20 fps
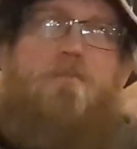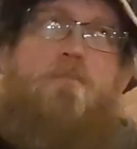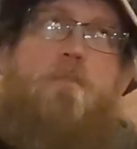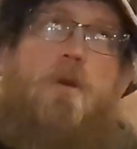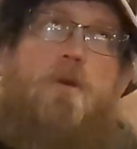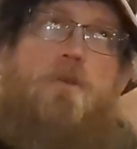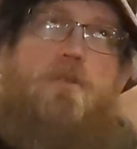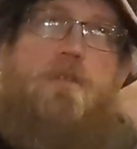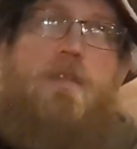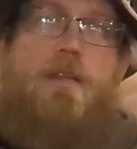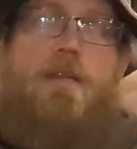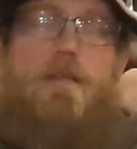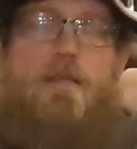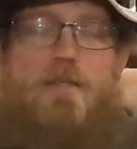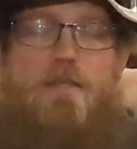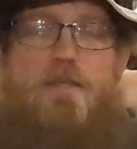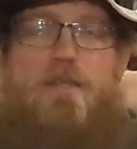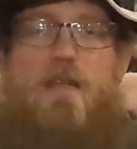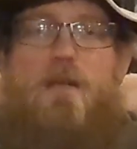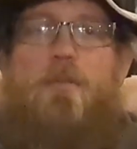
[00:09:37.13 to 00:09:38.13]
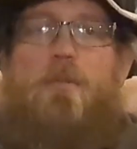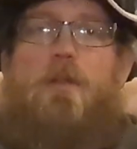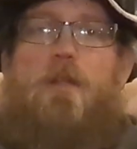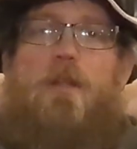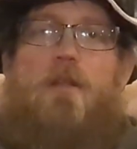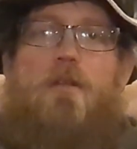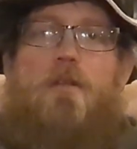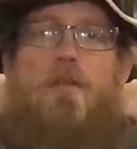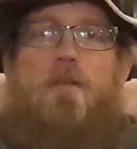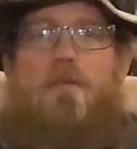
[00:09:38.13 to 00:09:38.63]
mostly disassembled
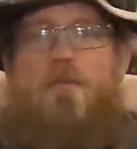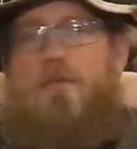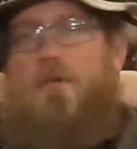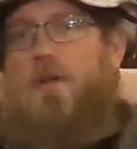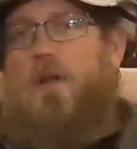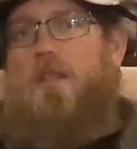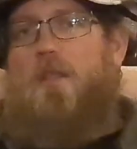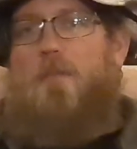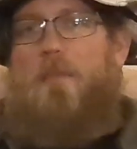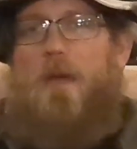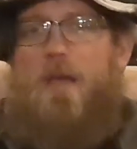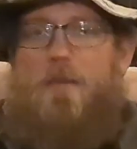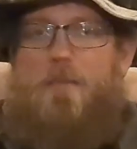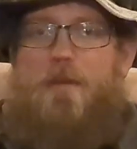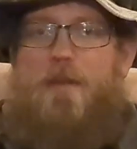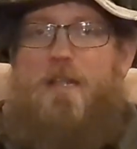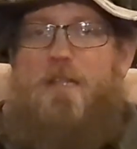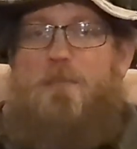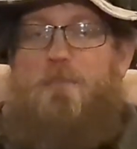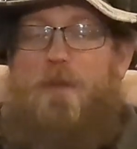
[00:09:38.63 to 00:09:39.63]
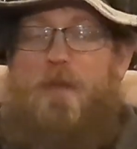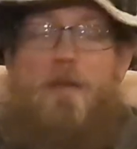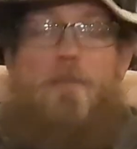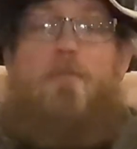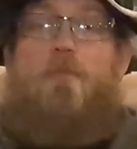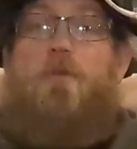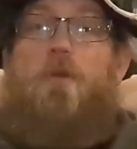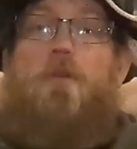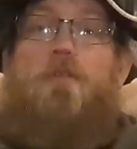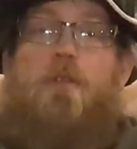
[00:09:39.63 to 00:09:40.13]
it, threw it on the back of my dad's pickup,
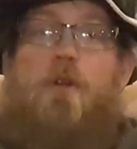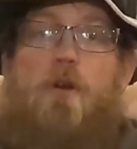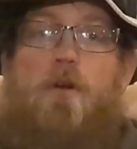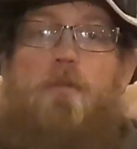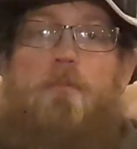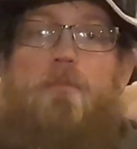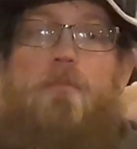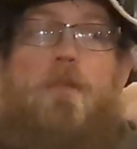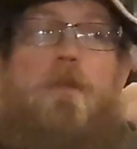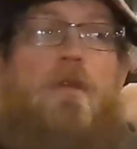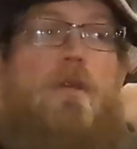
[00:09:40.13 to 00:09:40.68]
and drove her home.